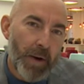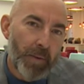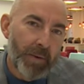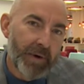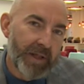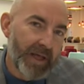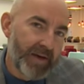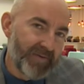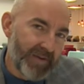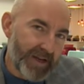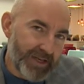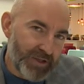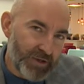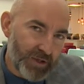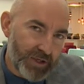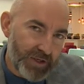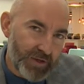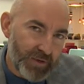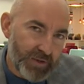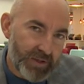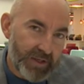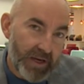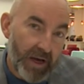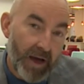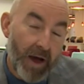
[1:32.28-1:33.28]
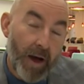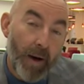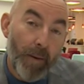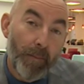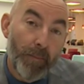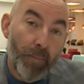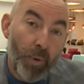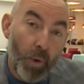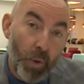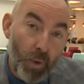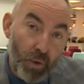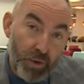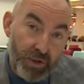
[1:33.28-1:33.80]
where they've introduced
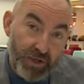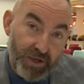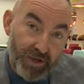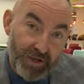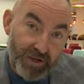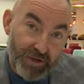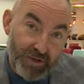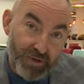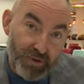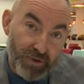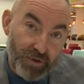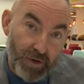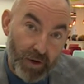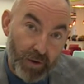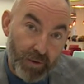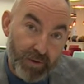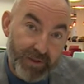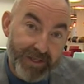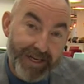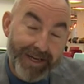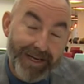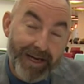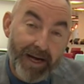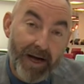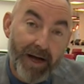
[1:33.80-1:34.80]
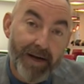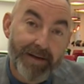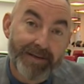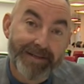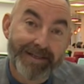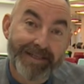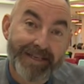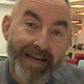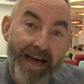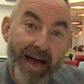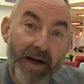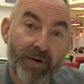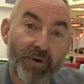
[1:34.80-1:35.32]
portion control to cut
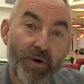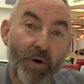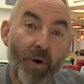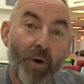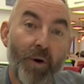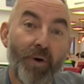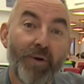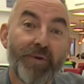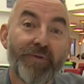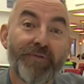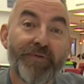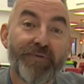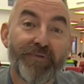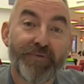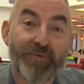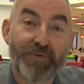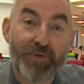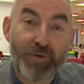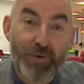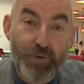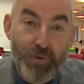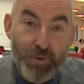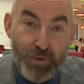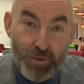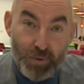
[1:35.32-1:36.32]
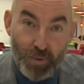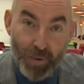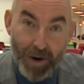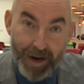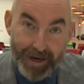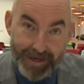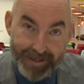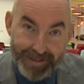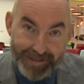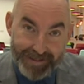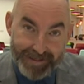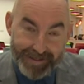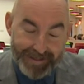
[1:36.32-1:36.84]
down on food
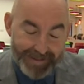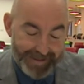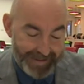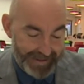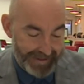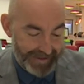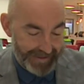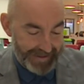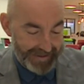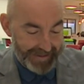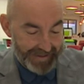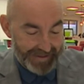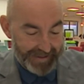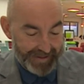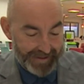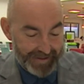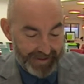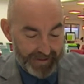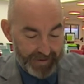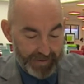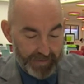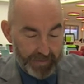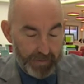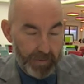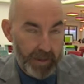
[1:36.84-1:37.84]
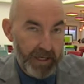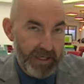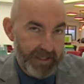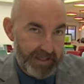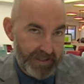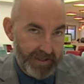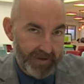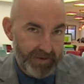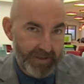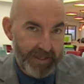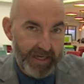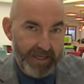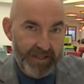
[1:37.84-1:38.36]
waste. But it
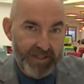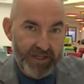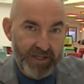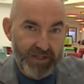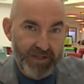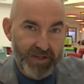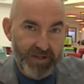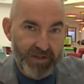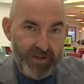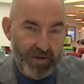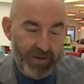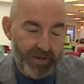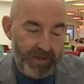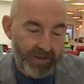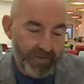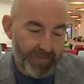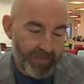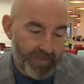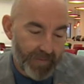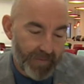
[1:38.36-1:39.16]
still tastes just as good.